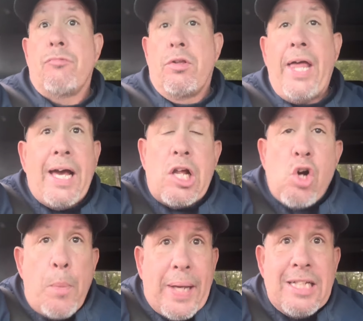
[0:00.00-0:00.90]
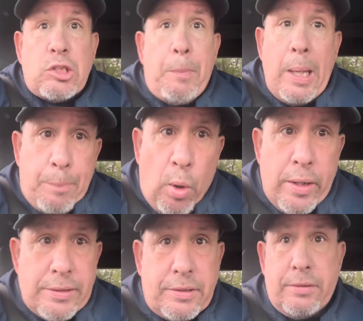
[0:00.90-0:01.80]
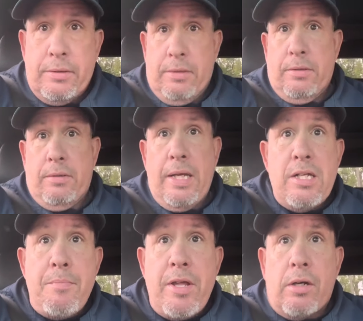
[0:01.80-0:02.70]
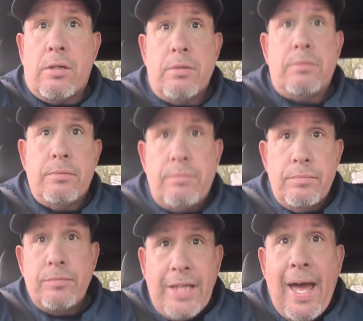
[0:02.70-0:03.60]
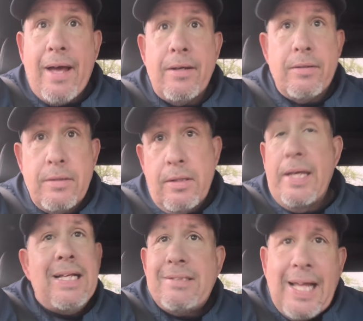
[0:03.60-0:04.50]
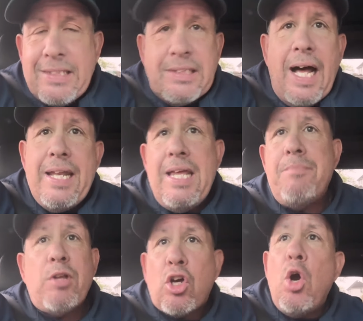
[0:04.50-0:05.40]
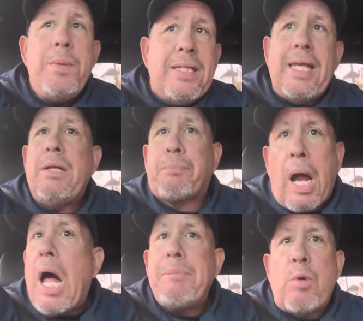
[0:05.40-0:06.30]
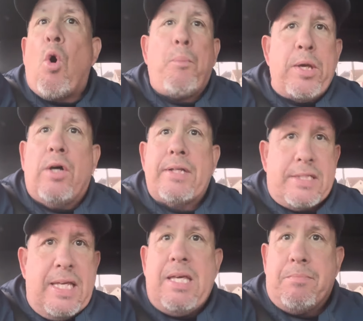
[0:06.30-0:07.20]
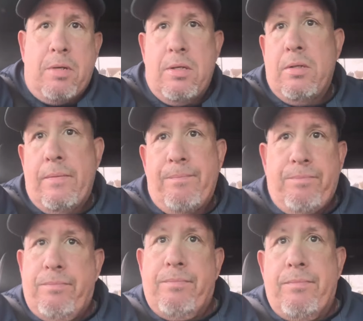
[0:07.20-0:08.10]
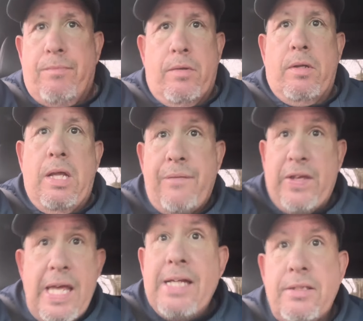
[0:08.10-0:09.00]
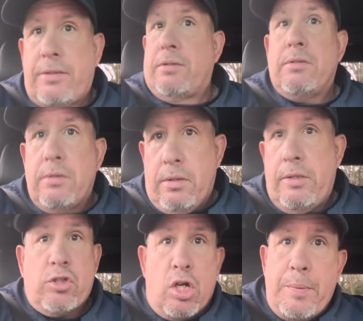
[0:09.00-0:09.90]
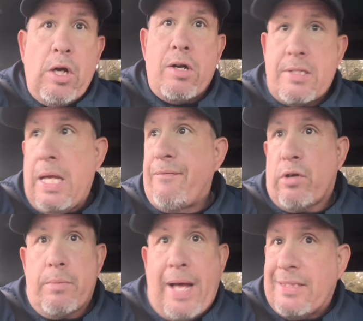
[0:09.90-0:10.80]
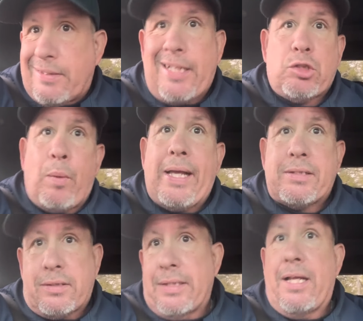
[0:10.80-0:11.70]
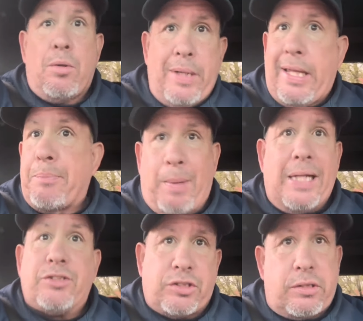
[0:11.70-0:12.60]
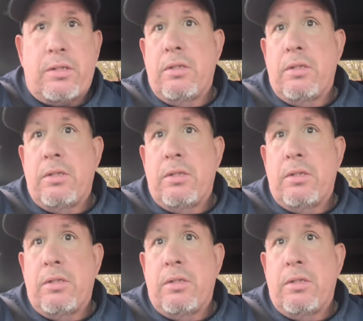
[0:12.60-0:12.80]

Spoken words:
They got to go up against the big boys in the middle. Yeah, that's not him. Nakobe Dean probably won't be on the team. And if he is, he's going to be on the team for about 6 weeks, and then he'll be like benched.